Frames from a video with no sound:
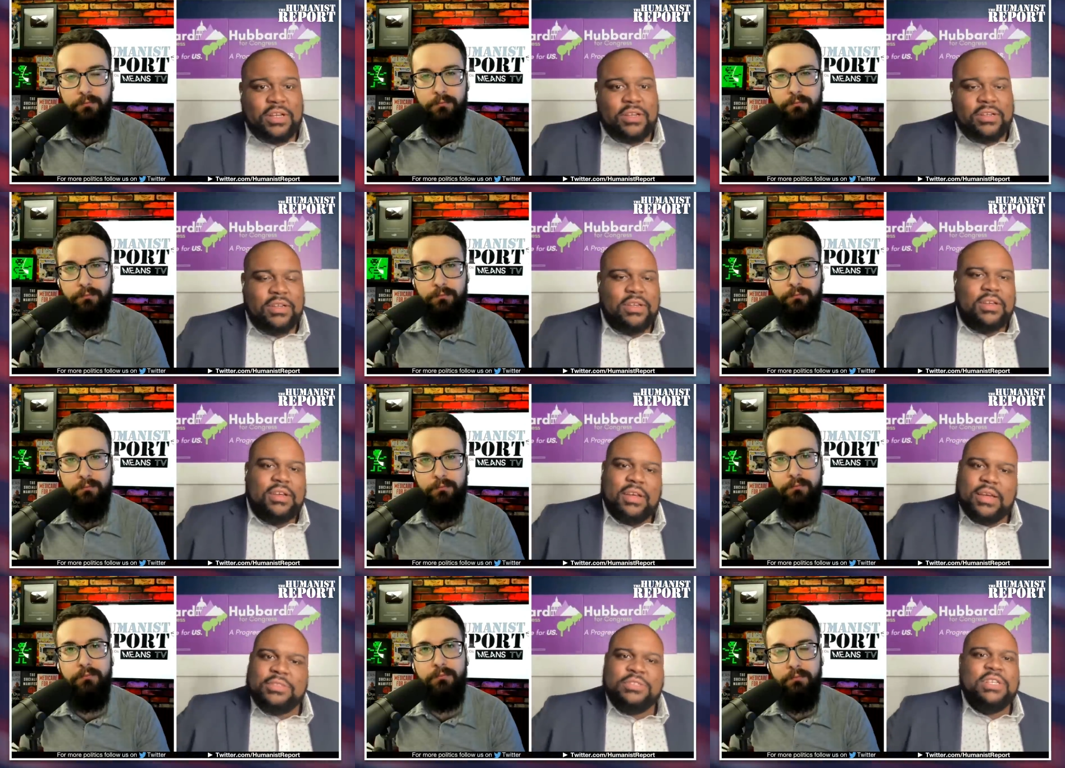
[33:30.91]
Speaker 1: long,
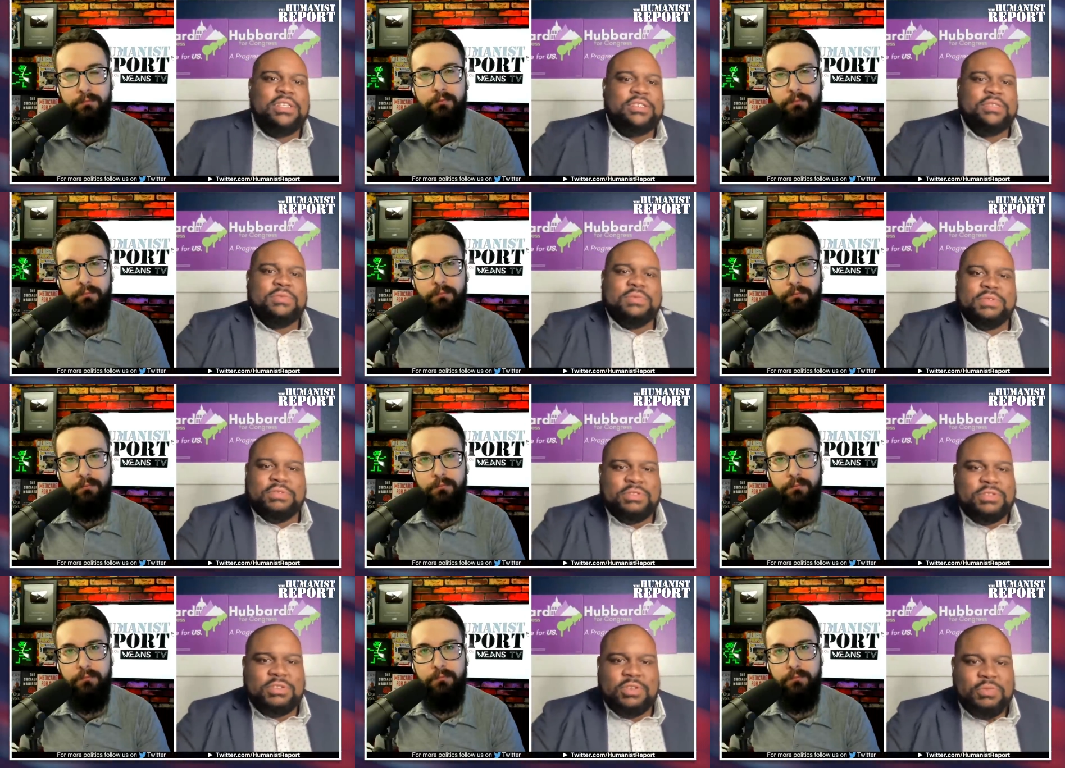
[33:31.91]
just
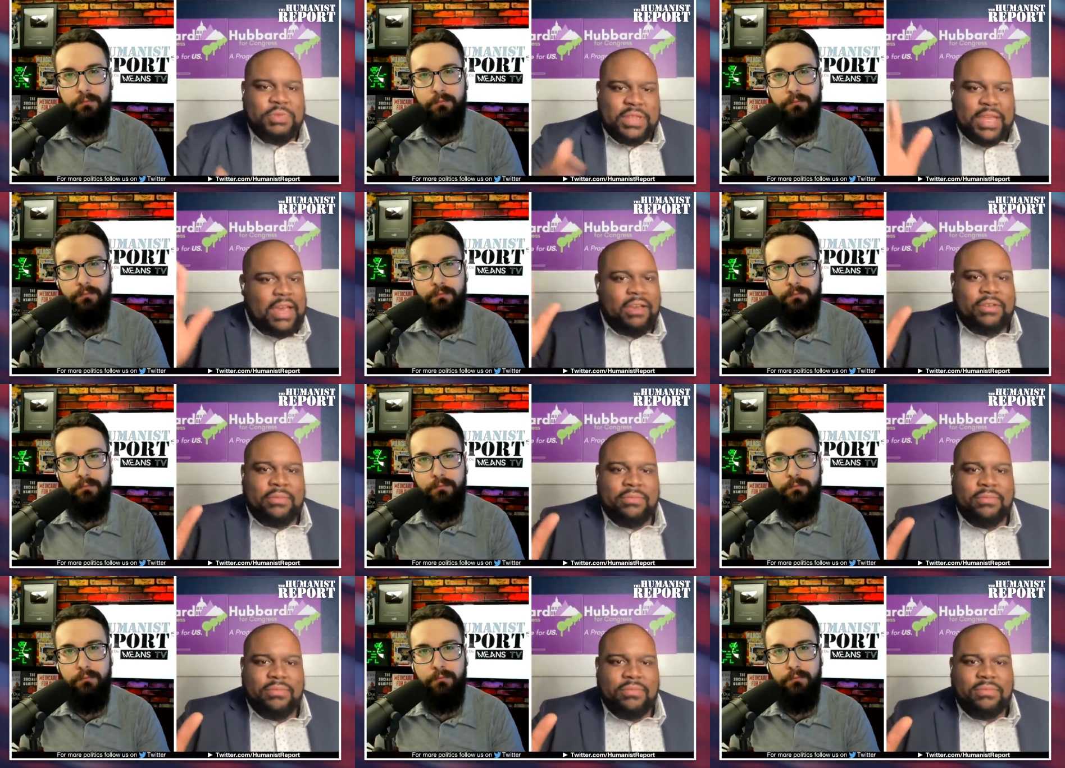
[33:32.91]
without
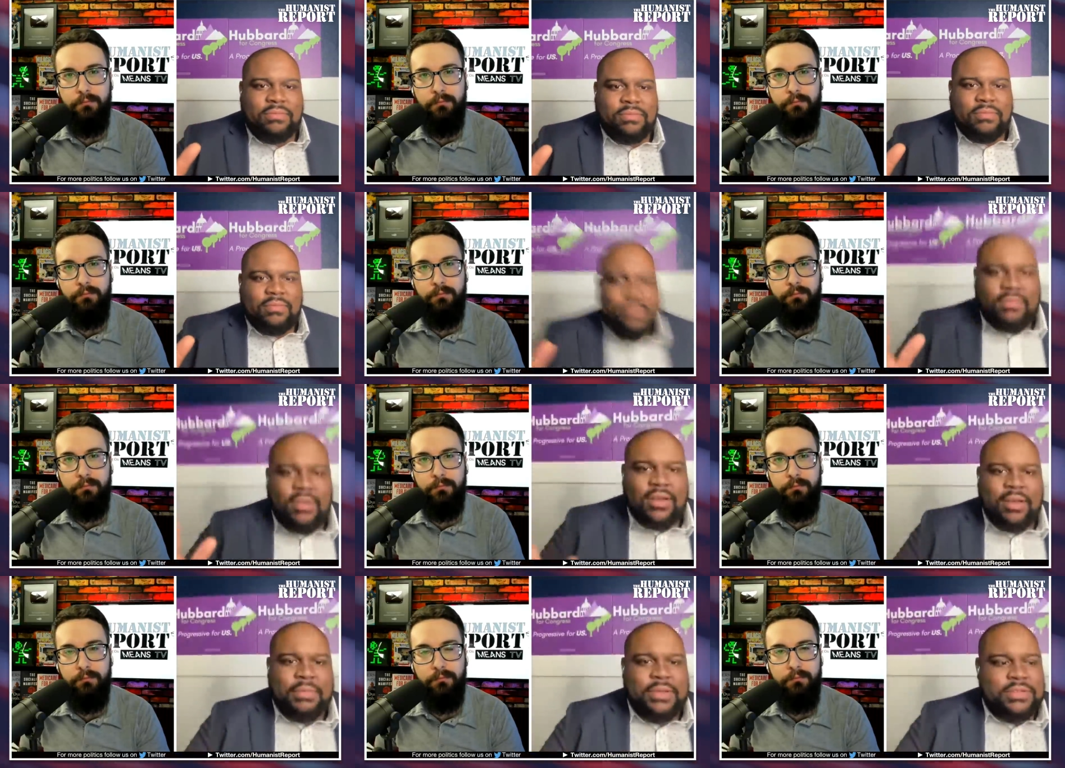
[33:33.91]
them.
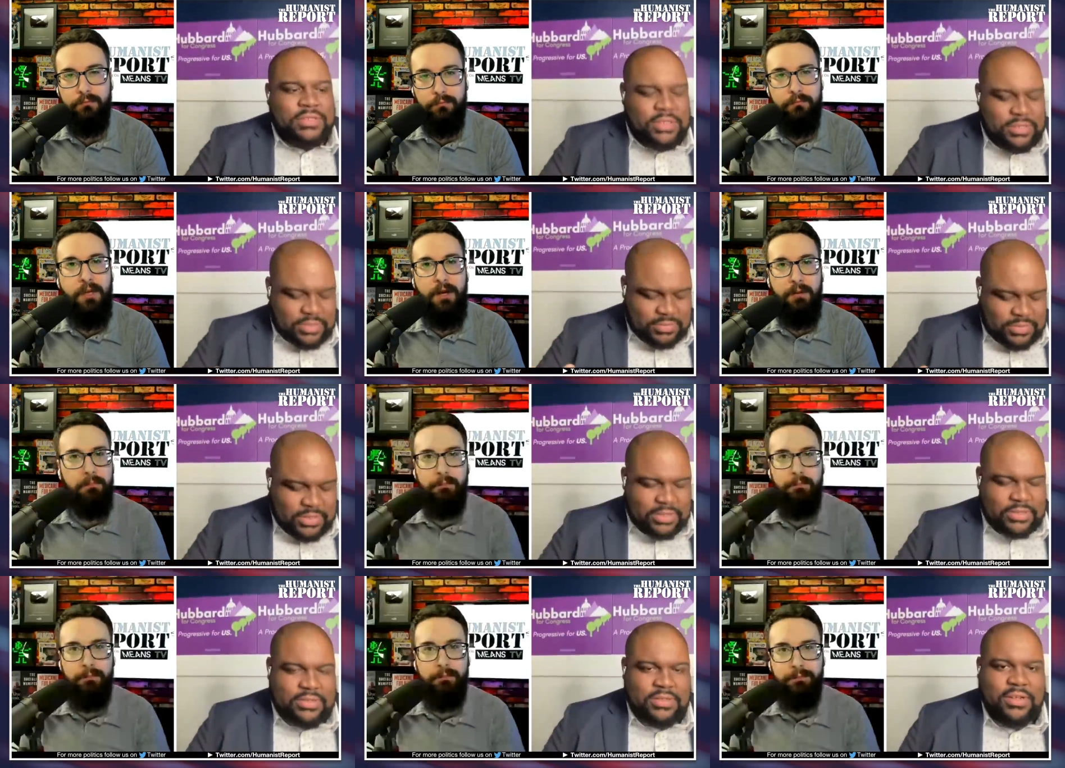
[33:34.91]
I mean, geez
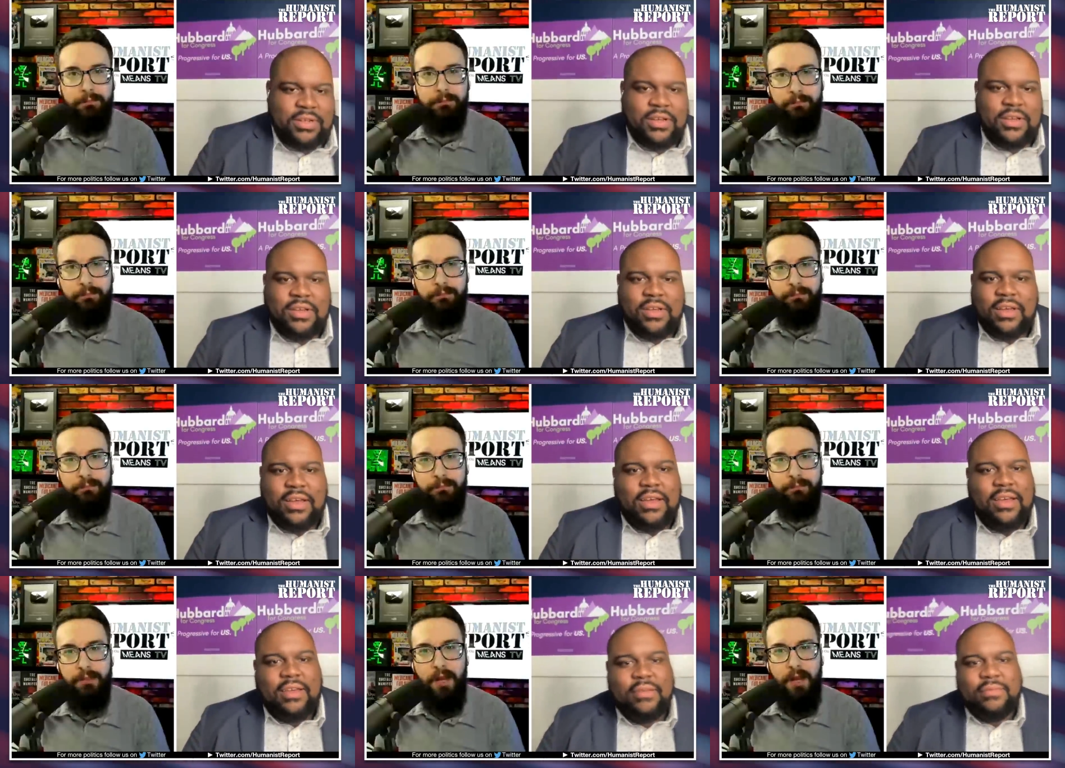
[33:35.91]
Louise.
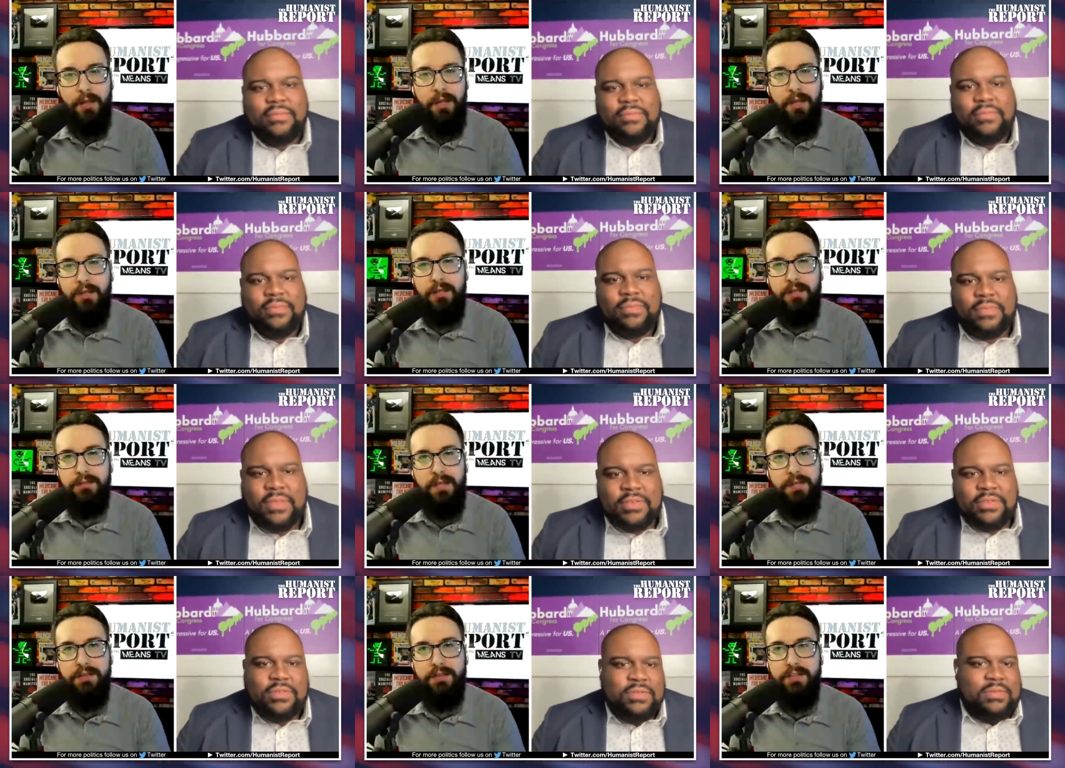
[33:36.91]

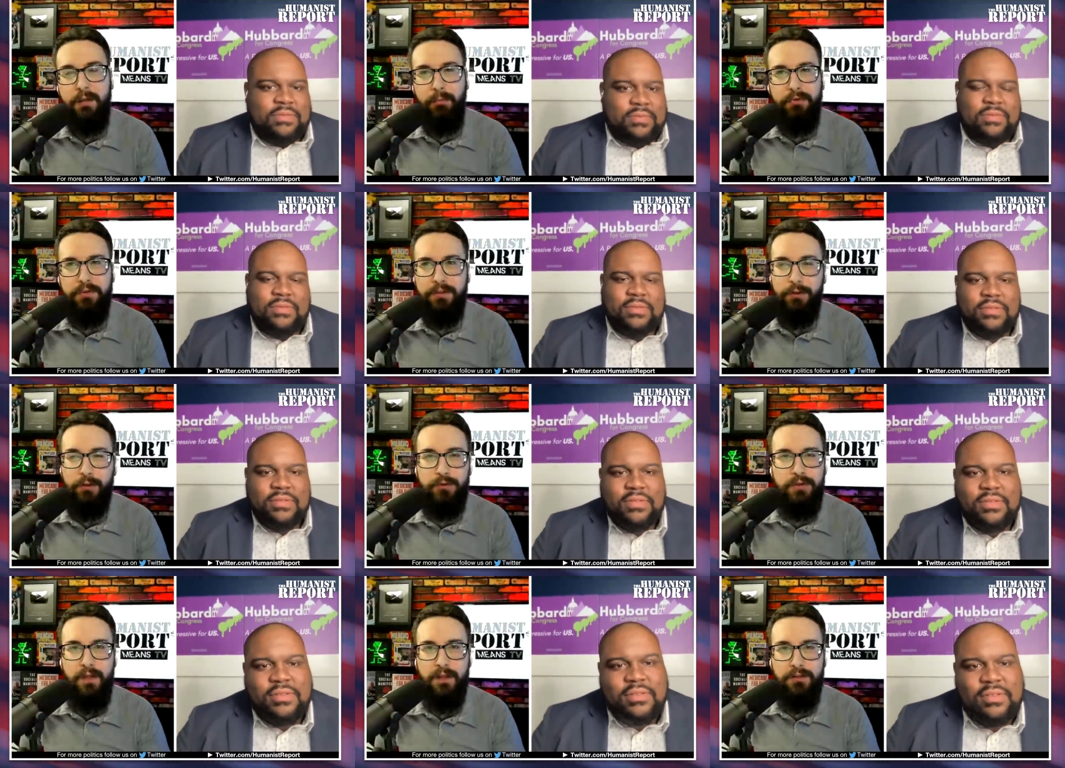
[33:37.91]
Speaker 2: It's a simple
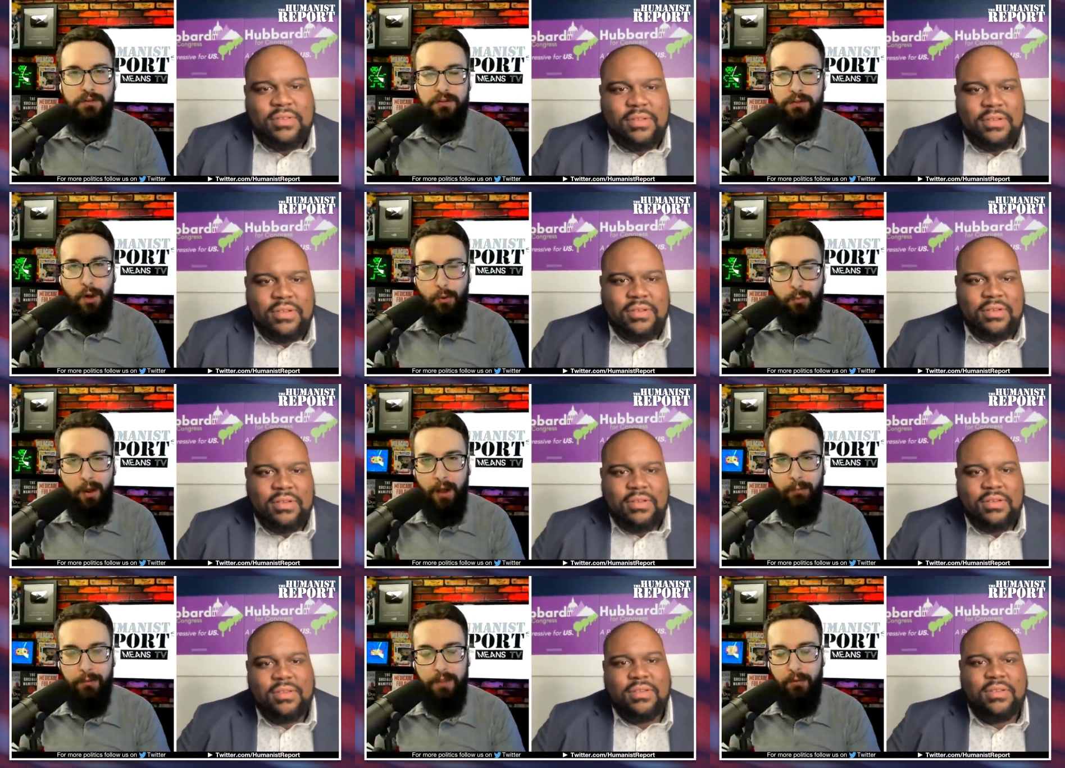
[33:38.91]
solution that's so
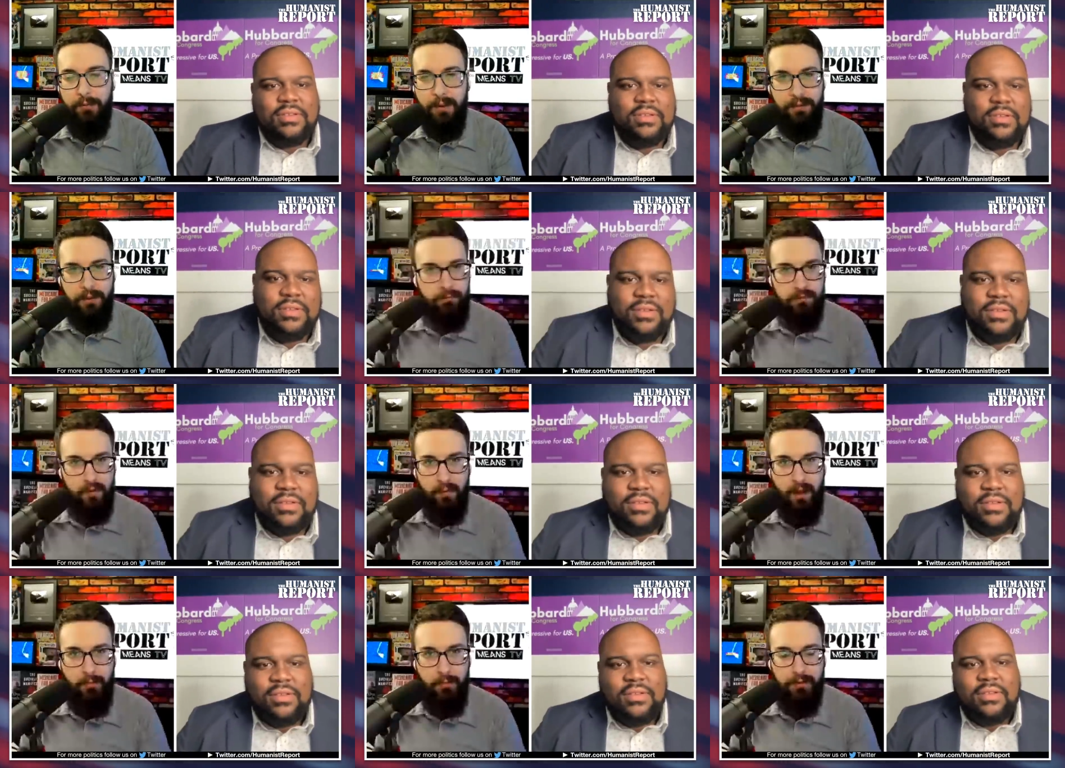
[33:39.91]
that would make them so
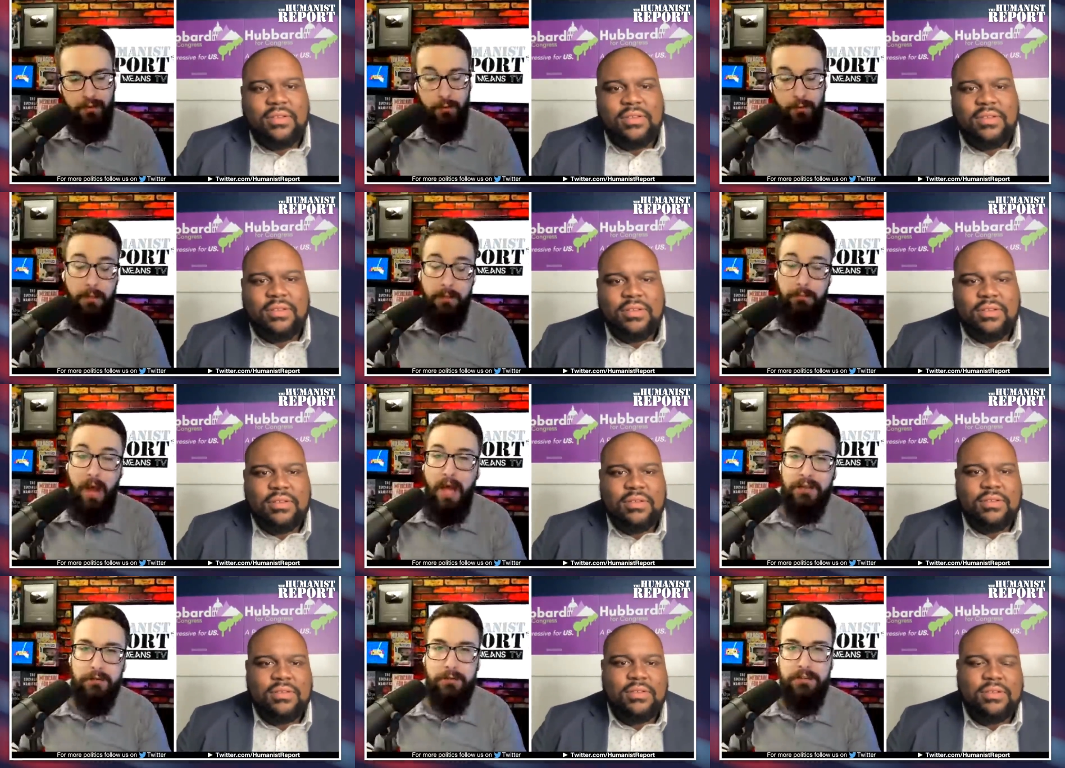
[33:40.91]
popular. It would make
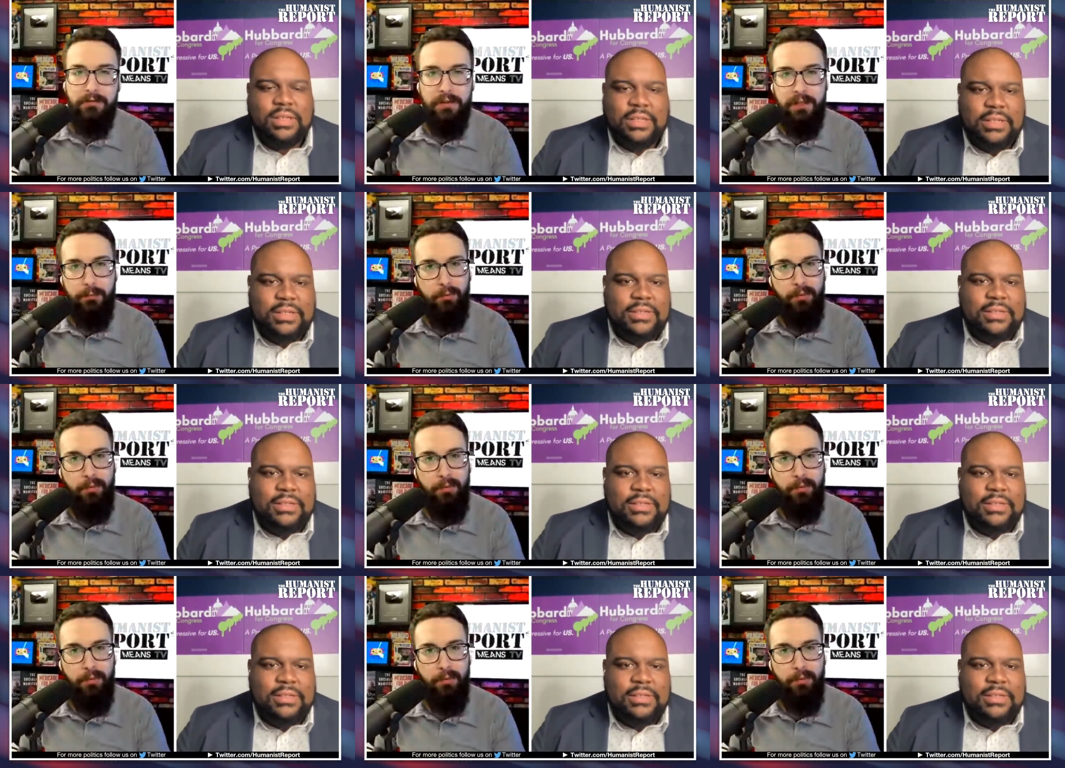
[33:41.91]
Biden specifically more